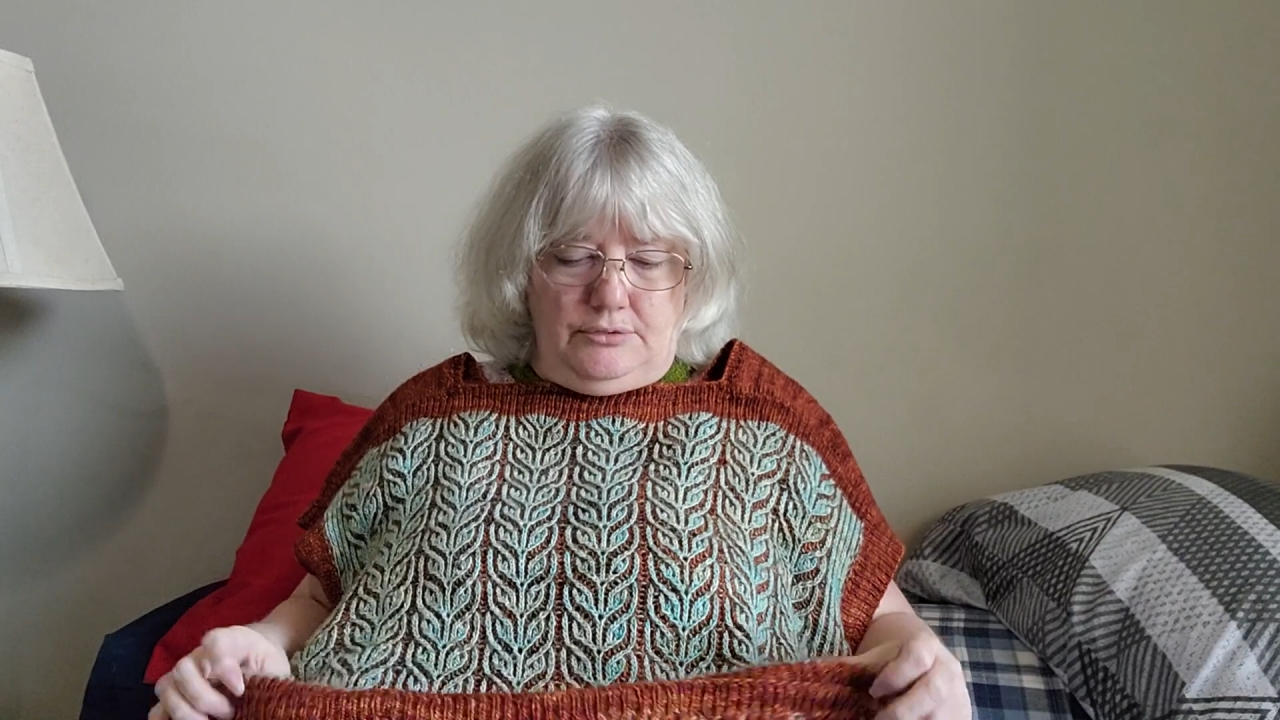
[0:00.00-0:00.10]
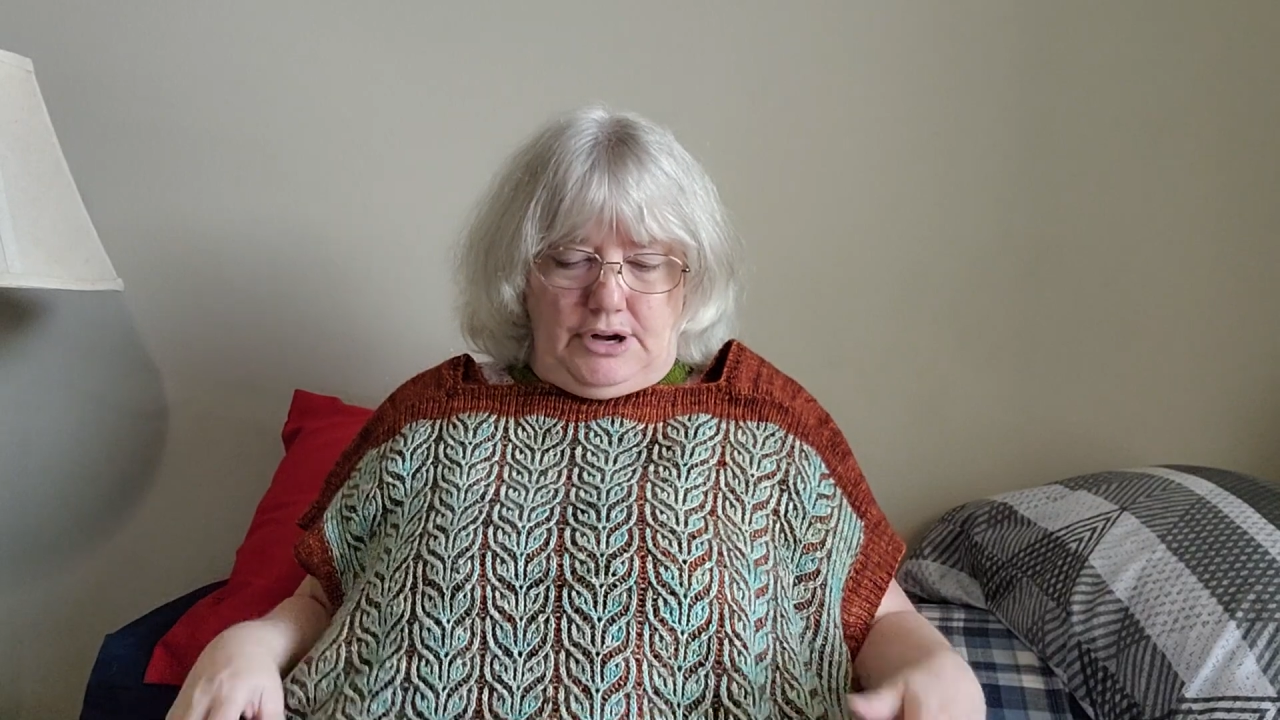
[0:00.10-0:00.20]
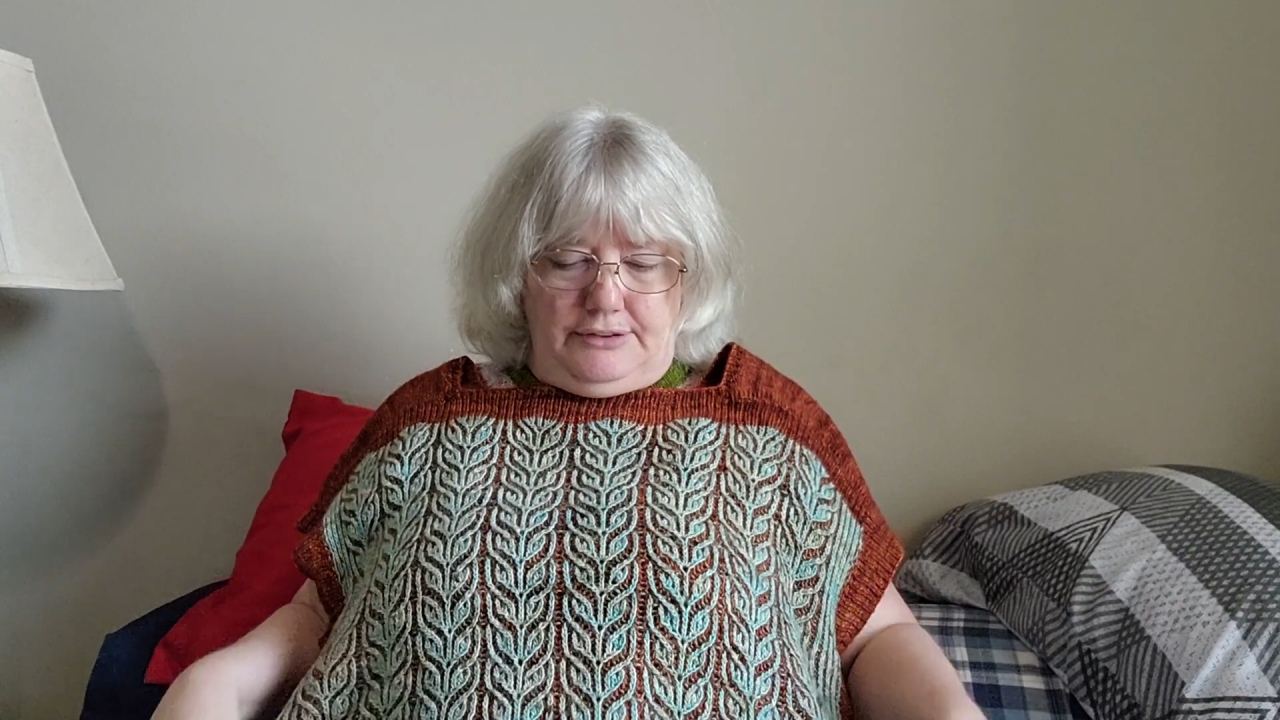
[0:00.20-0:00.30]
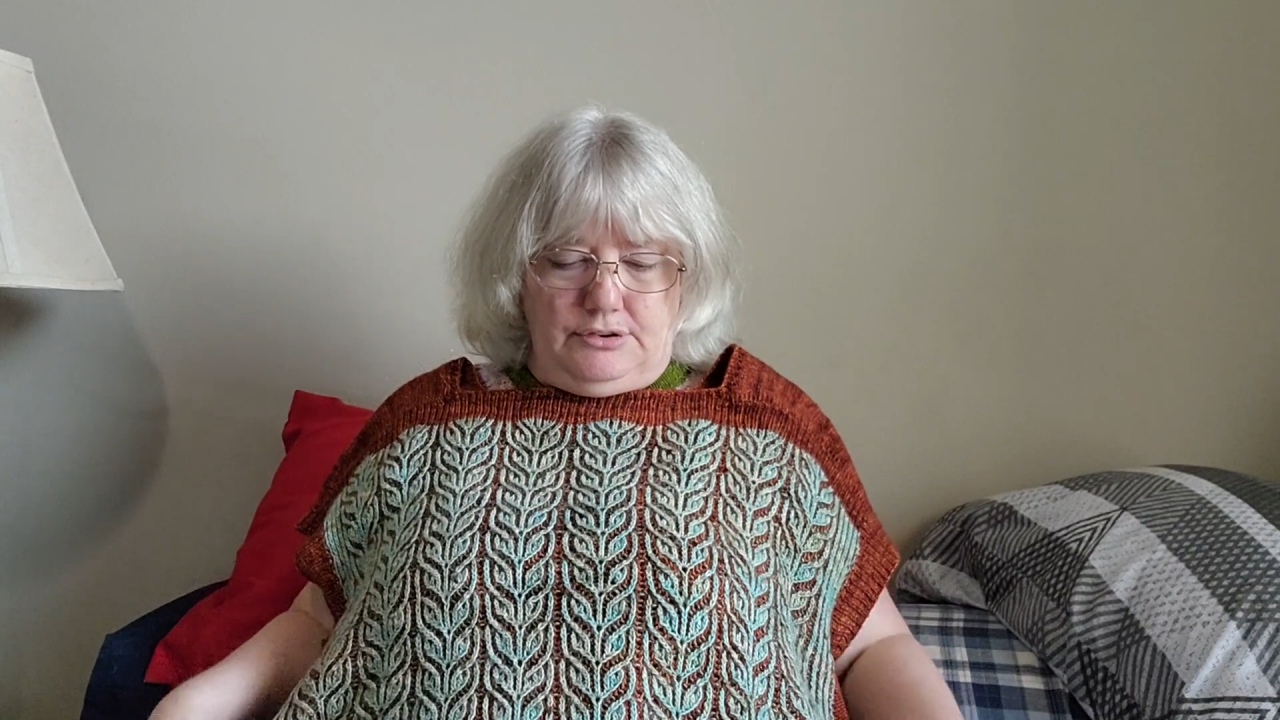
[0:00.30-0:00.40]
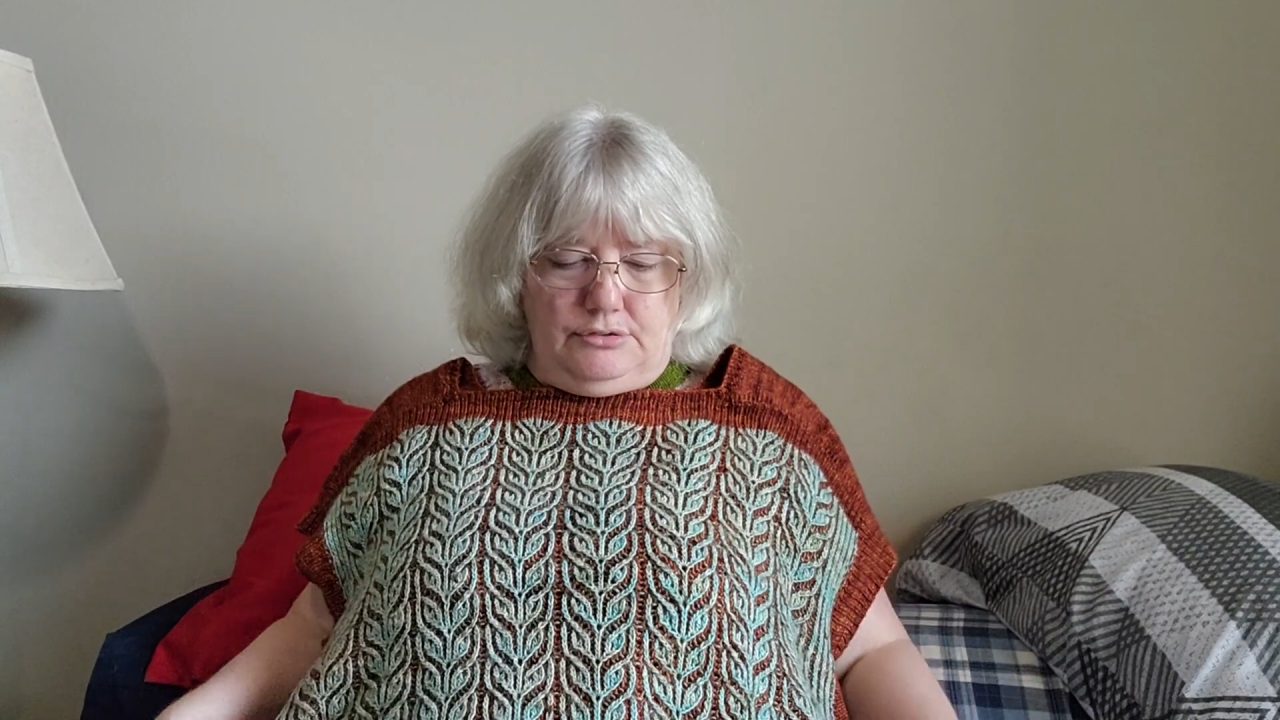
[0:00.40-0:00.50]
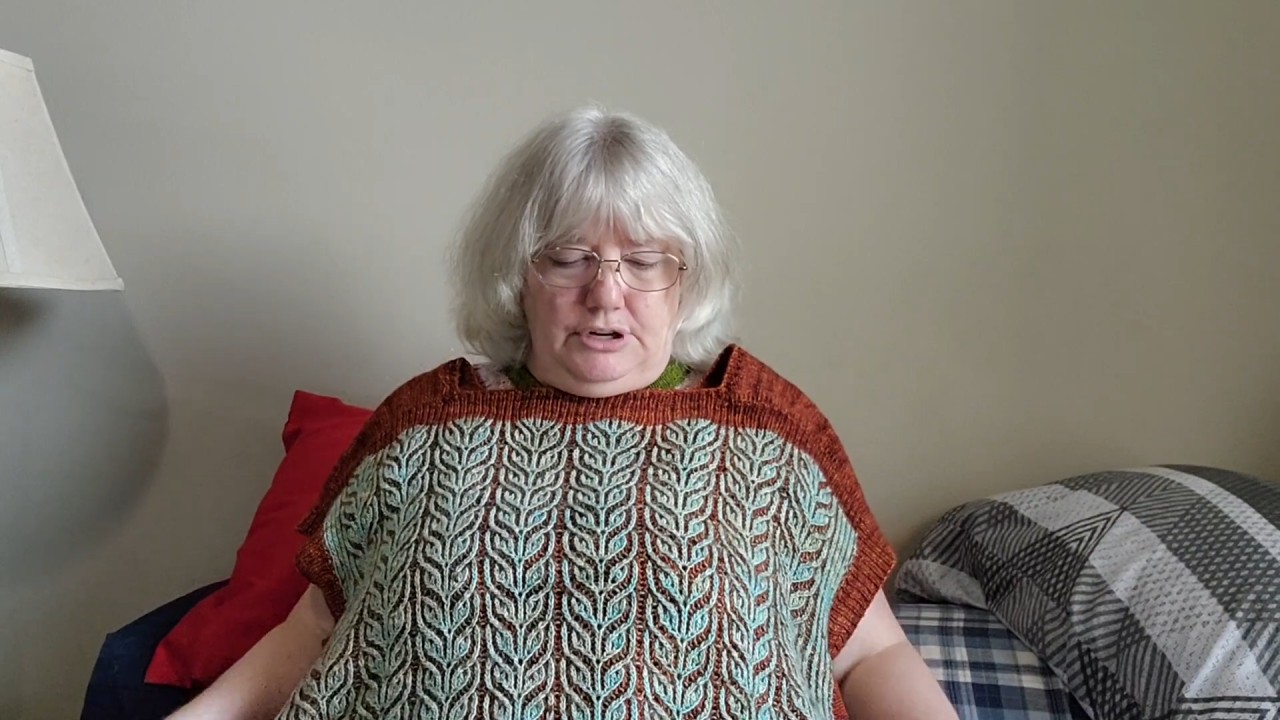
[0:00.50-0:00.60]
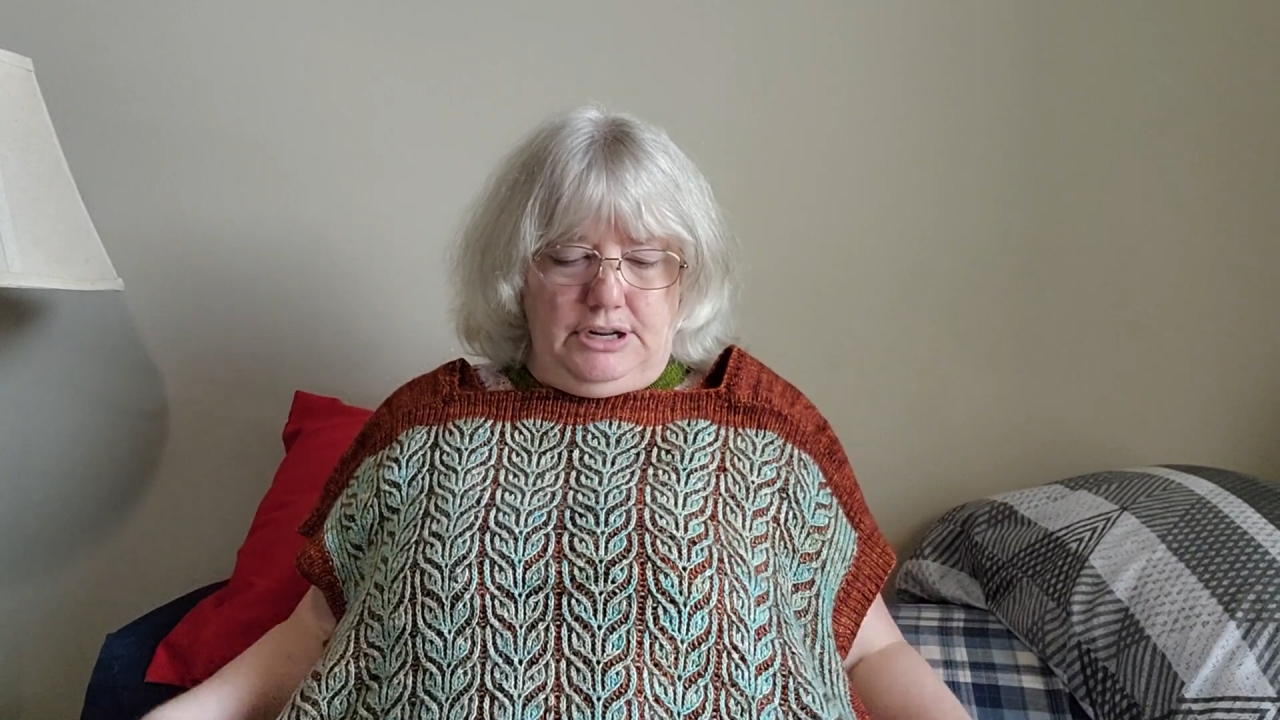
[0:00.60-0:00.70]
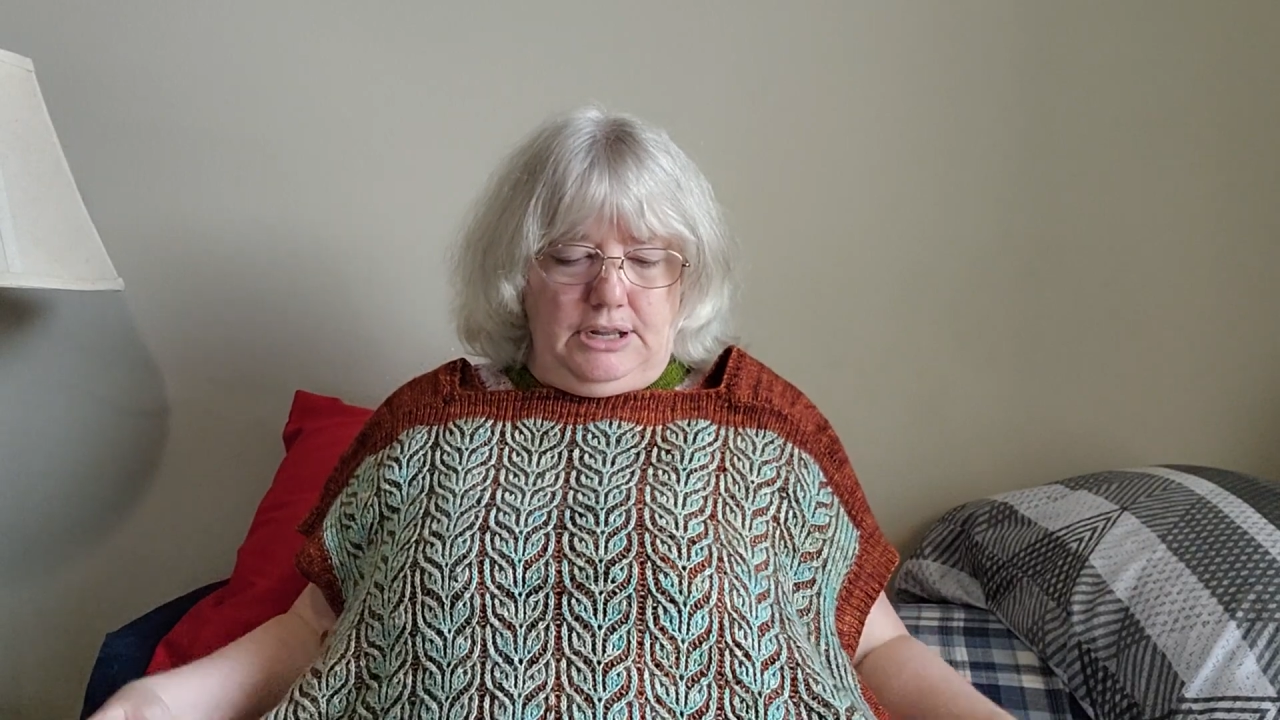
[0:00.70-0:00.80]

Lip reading: Ravelry,